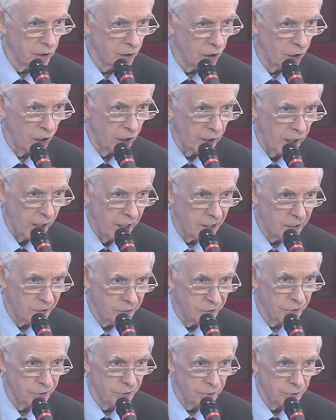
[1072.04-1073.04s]
God
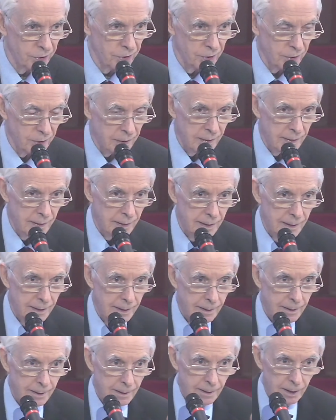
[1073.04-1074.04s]
hates,
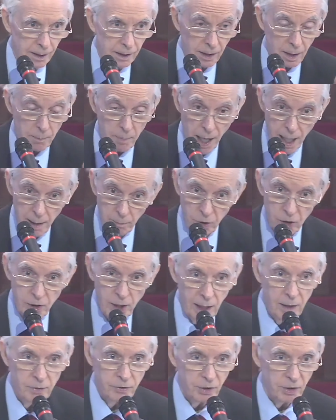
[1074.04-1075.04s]
and the Bible
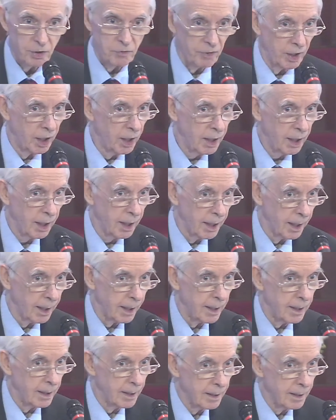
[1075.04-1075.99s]
tells us very clearly,